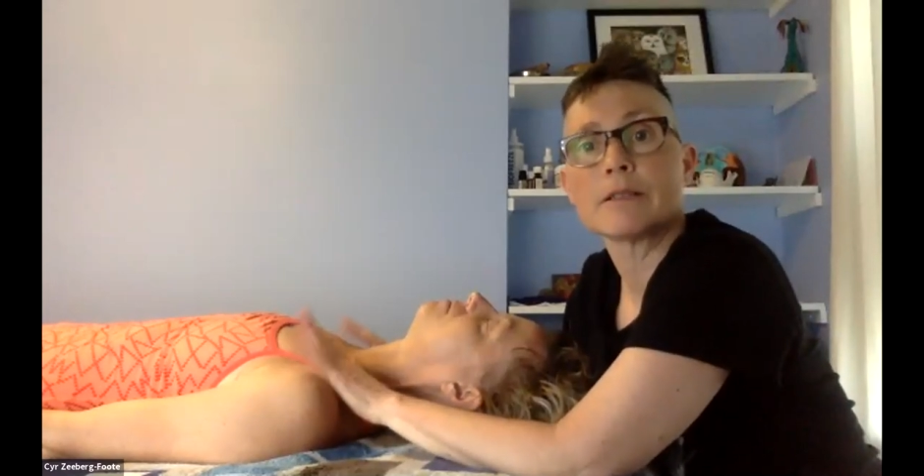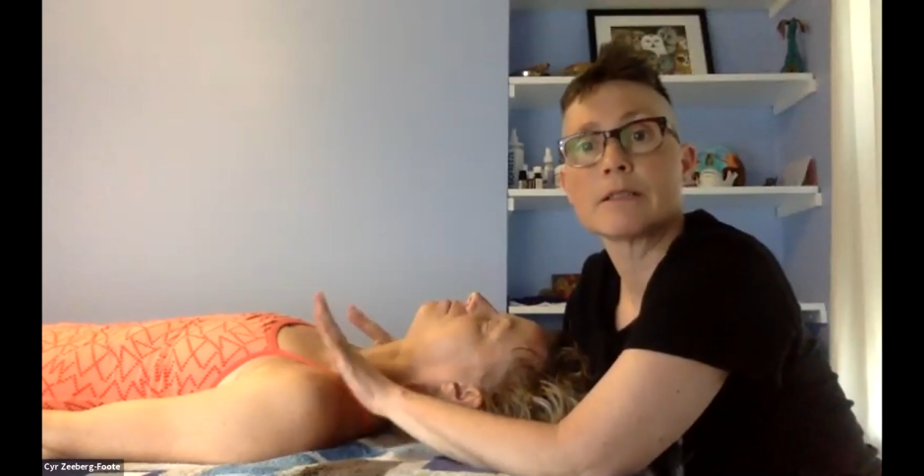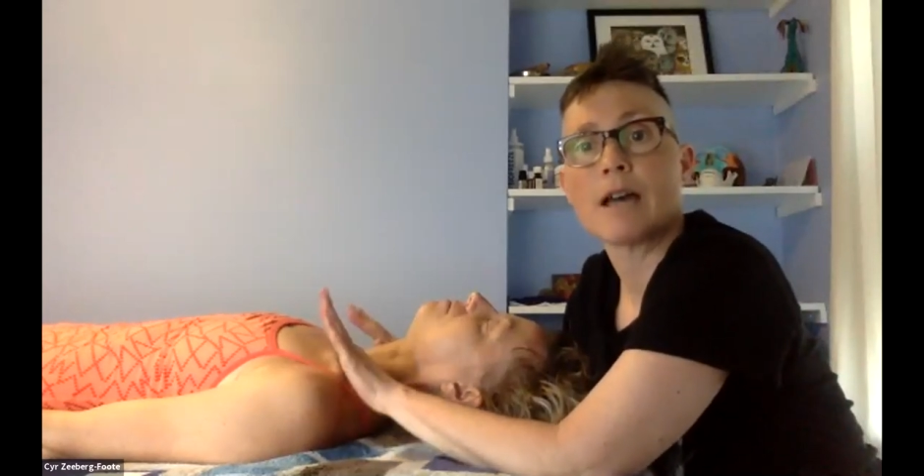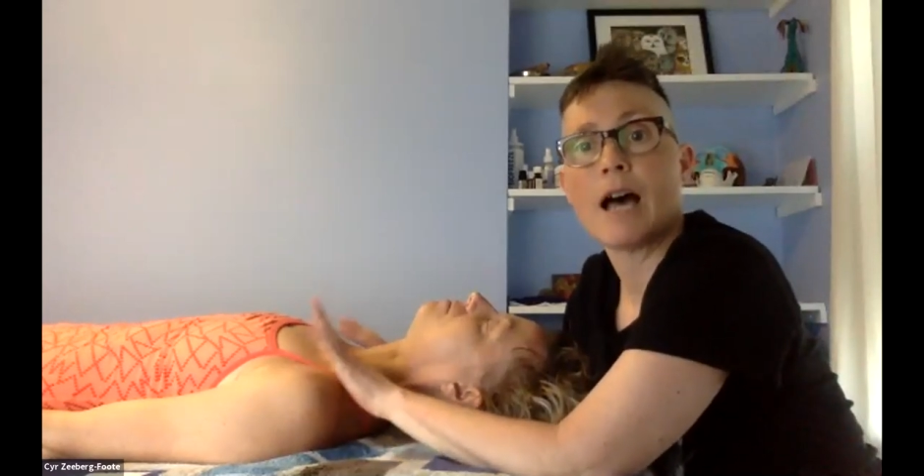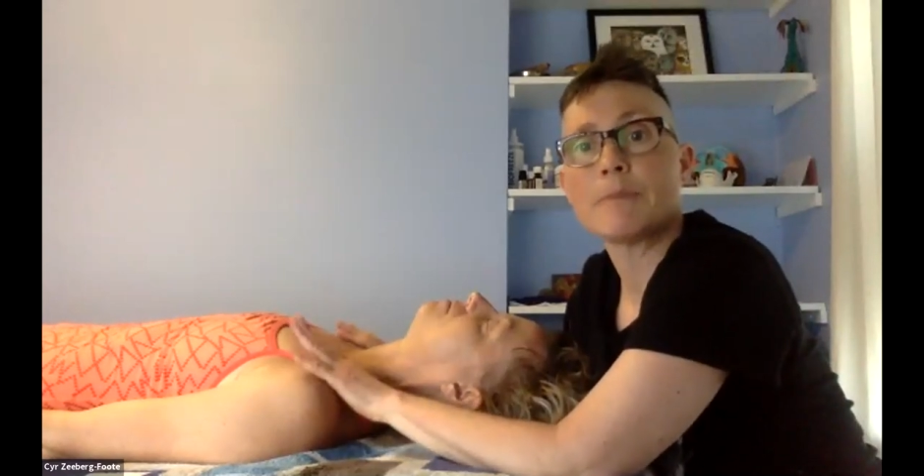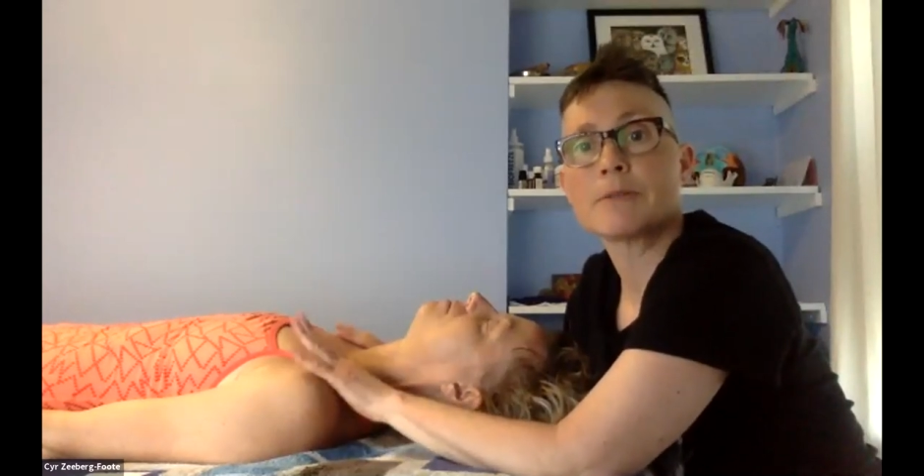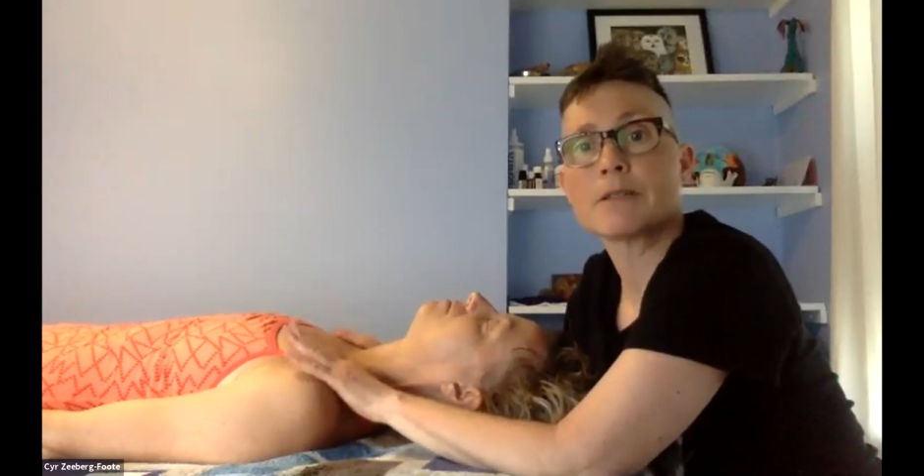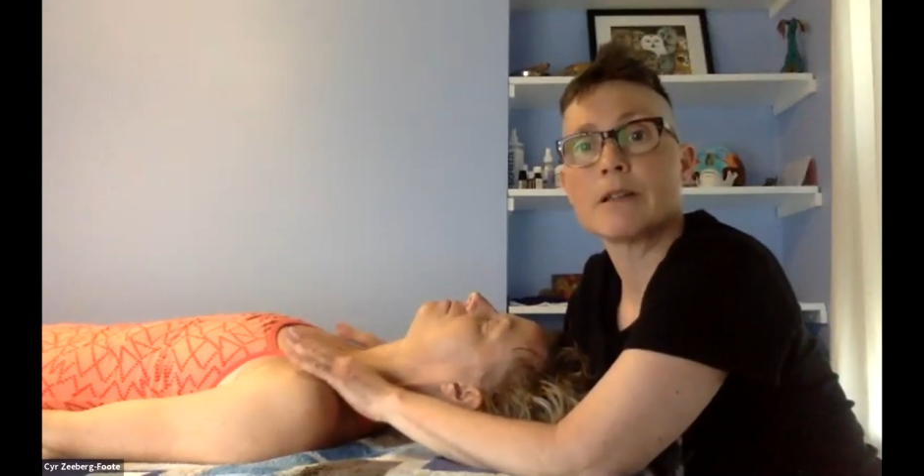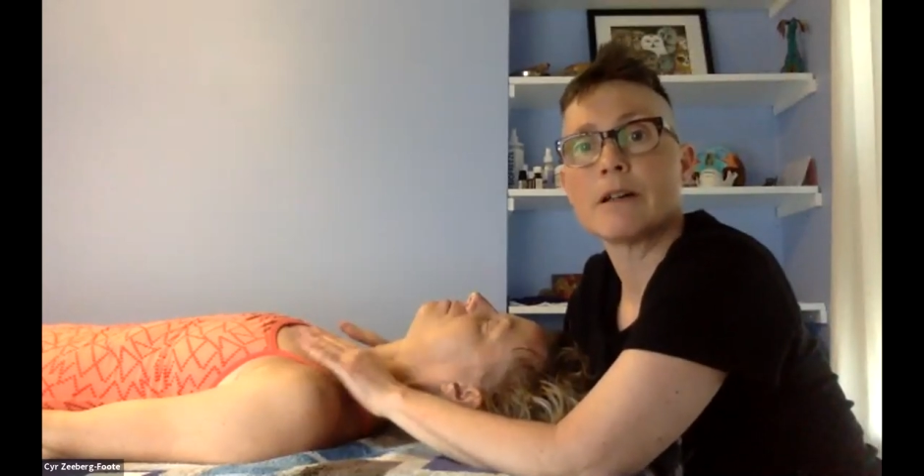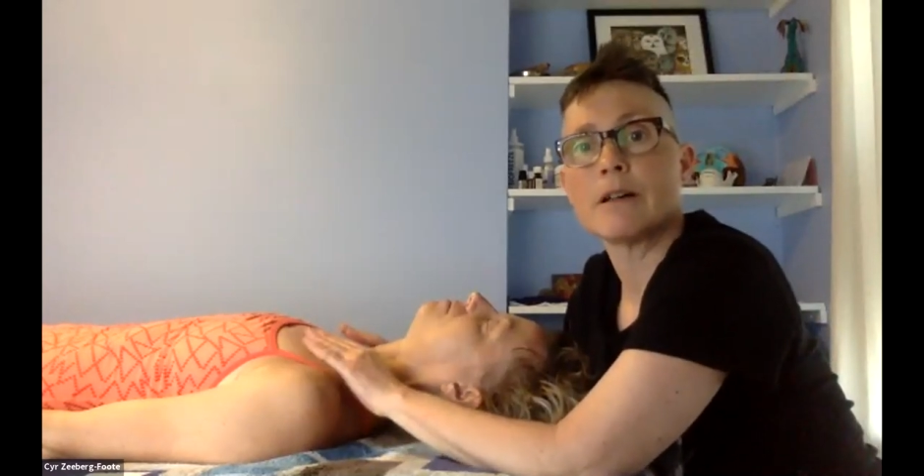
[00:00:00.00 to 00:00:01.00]
tops
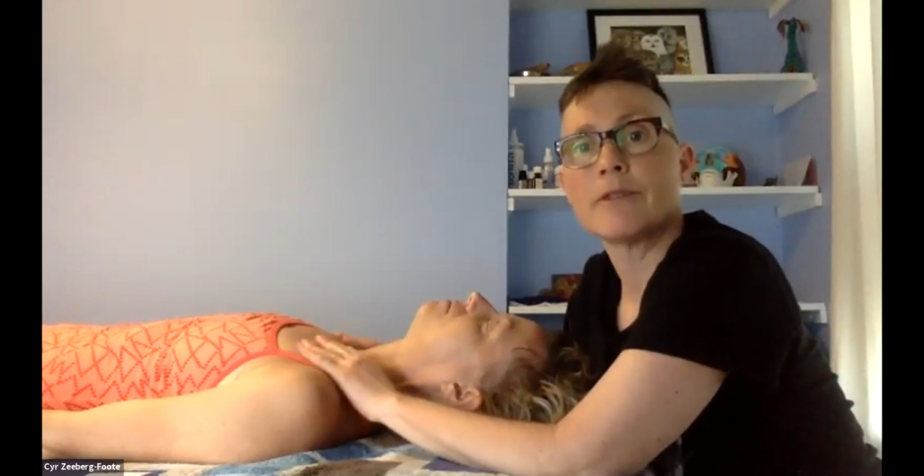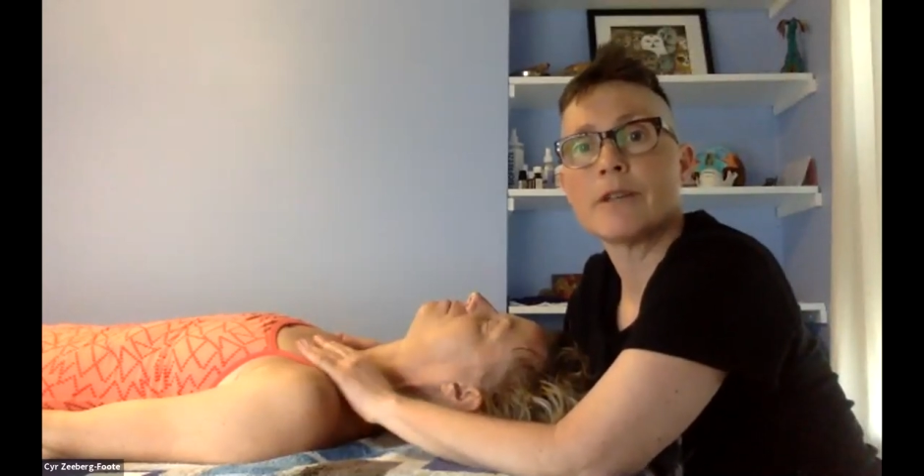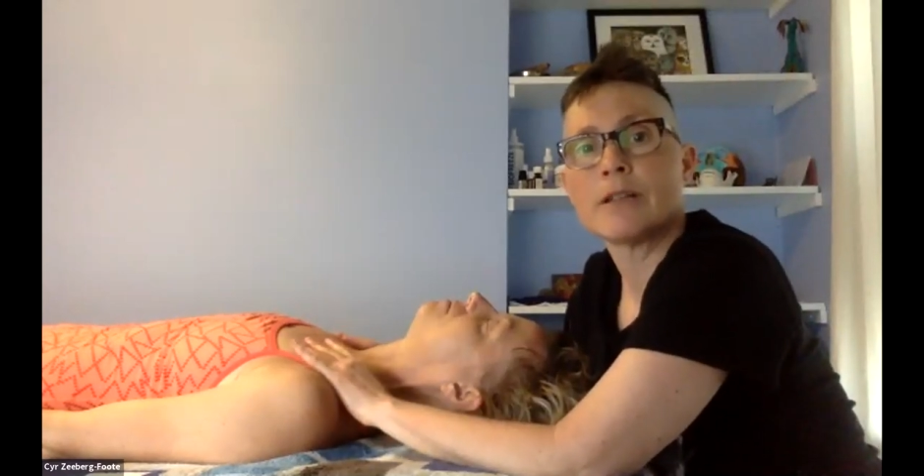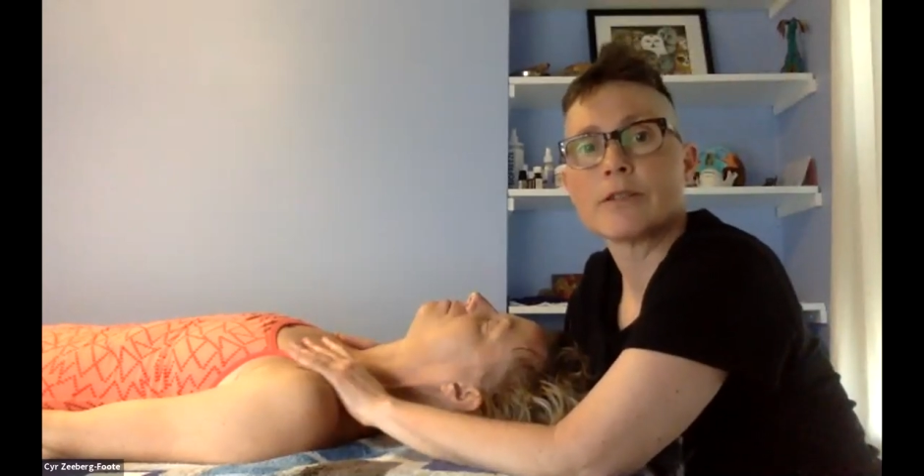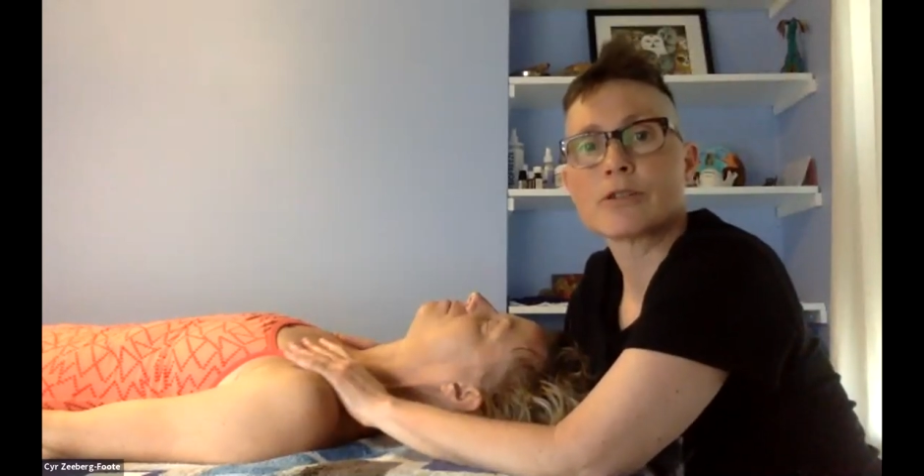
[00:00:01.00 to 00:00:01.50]
of the